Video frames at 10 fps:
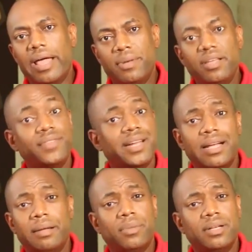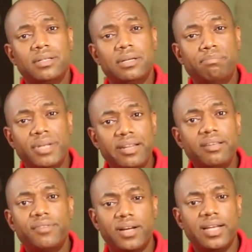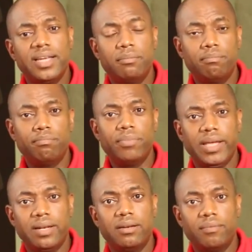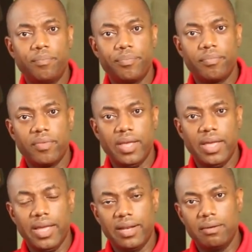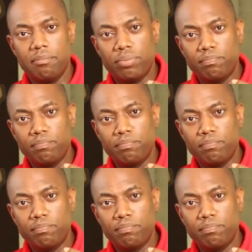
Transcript: I believe that I am a believer in